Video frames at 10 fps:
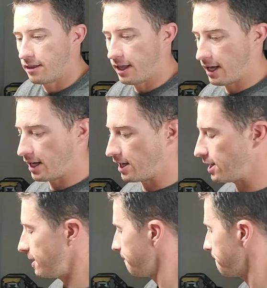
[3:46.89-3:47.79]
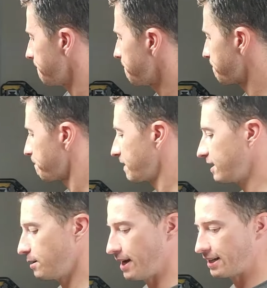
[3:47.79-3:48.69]
the
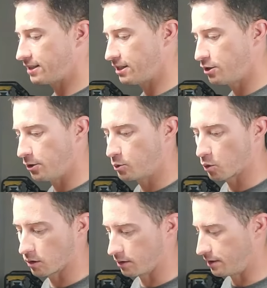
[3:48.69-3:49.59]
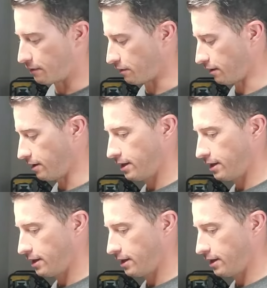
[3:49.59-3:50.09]
magazine tubes were a little different.